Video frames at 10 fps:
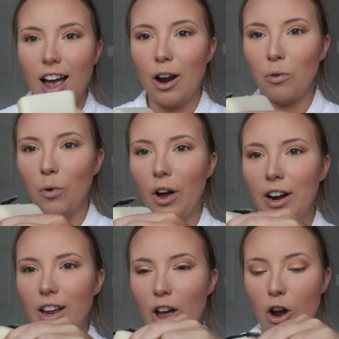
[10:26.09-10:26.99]
I
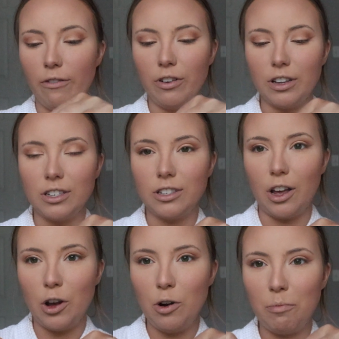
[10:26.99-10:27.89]
run it over the
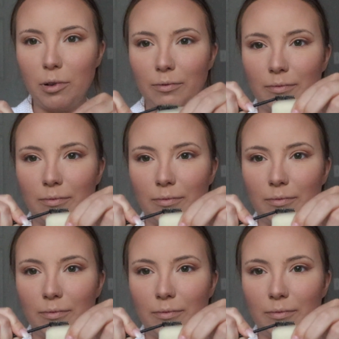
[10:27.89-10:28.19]
soap